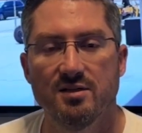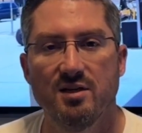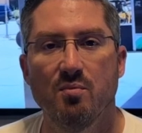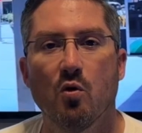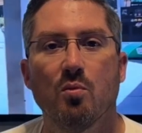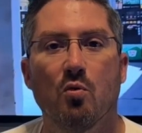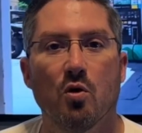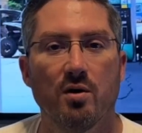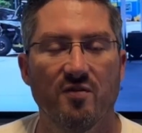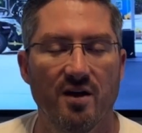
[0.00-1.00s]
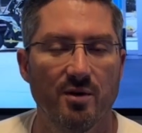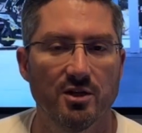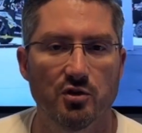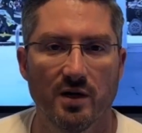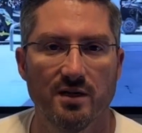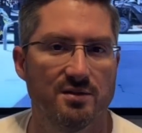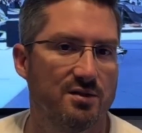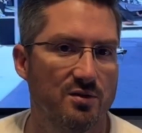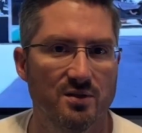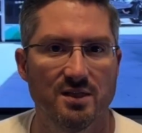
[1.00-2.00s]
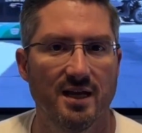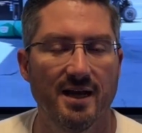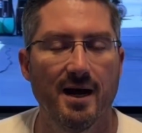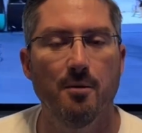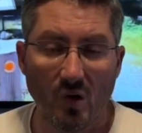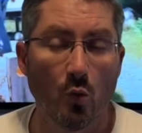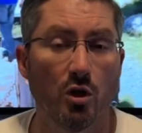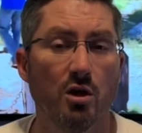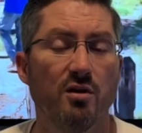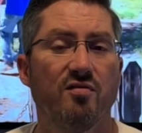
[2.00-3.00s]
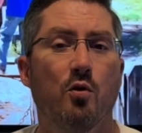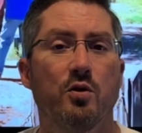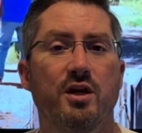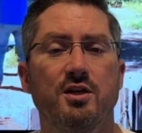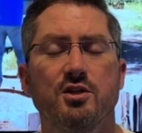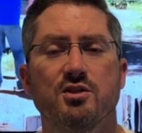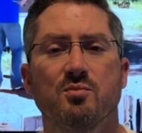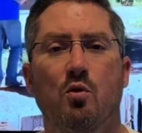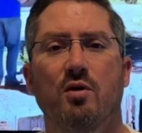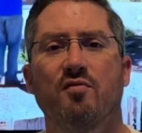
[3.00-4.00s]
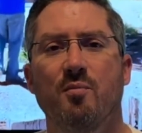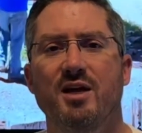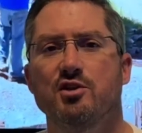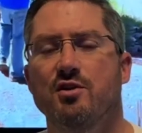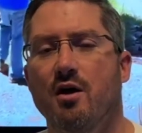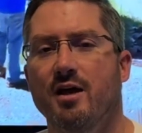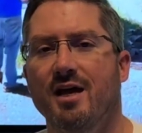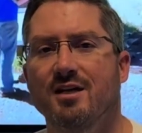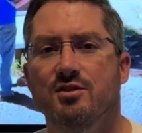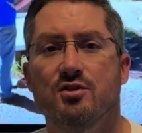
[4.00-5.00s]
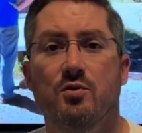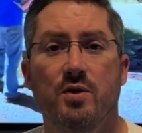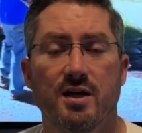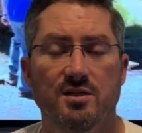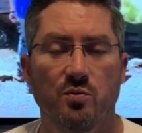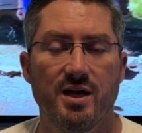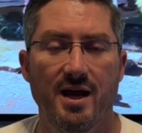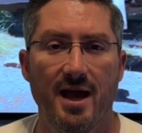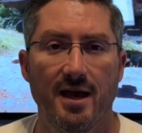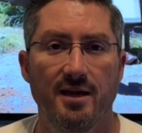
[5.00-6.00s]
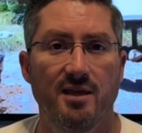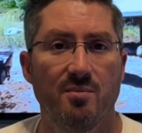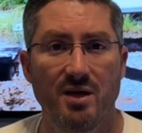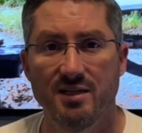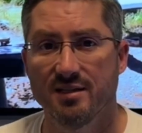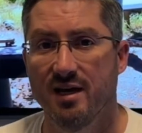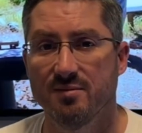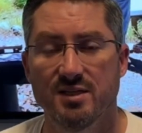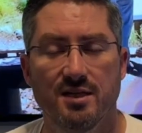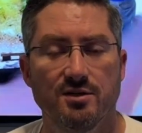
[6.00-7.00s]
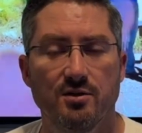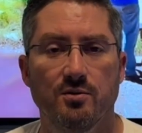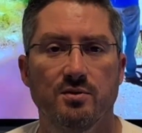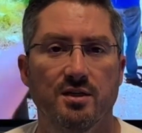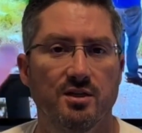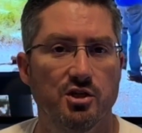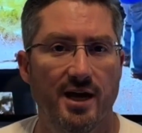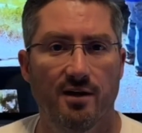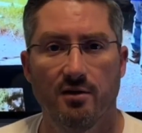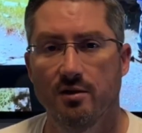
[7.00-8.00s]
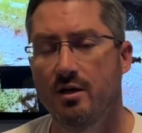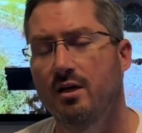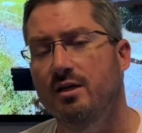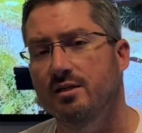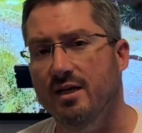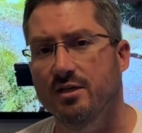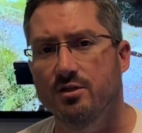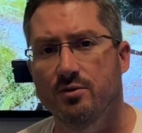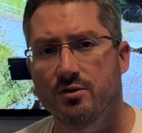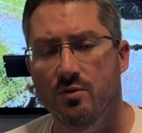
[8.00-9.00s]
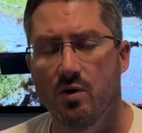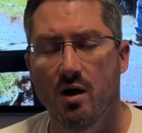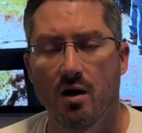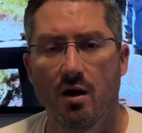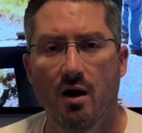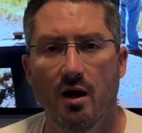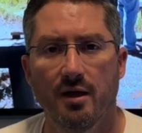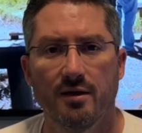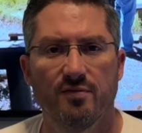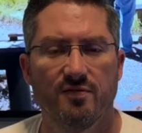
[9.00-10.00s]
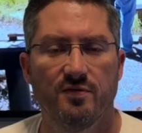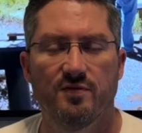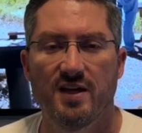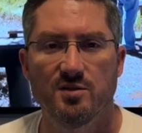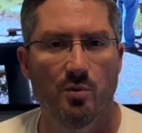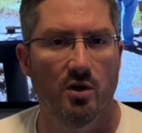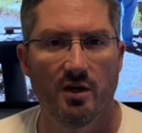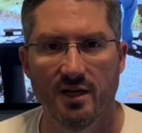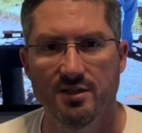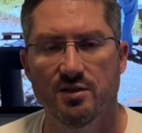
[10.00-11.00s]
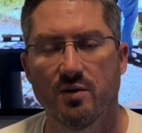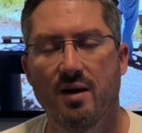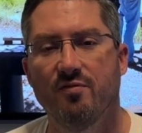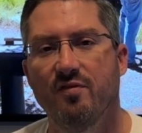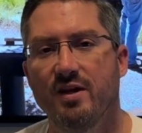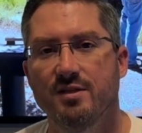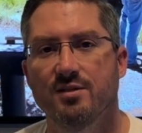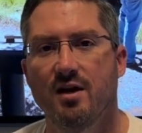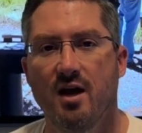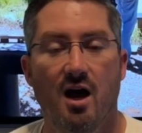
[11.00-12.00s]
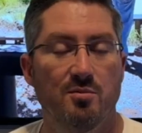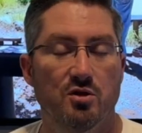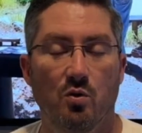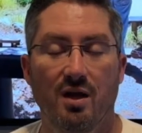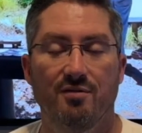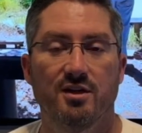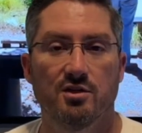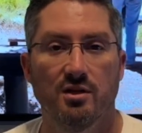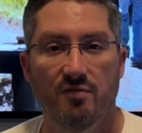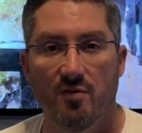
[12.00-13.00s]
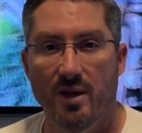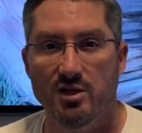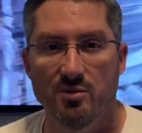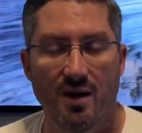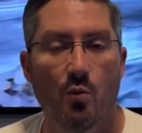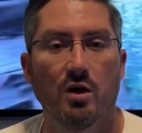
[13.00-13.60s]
more and more of them on the trails as soon as they get out. We're looking forward to getting you some more information on it as soon as we can. In the meantime, stay tuned to the channel. Stay tuned to our Facebook and Instagram feeds. I'm sure we'll have additional information about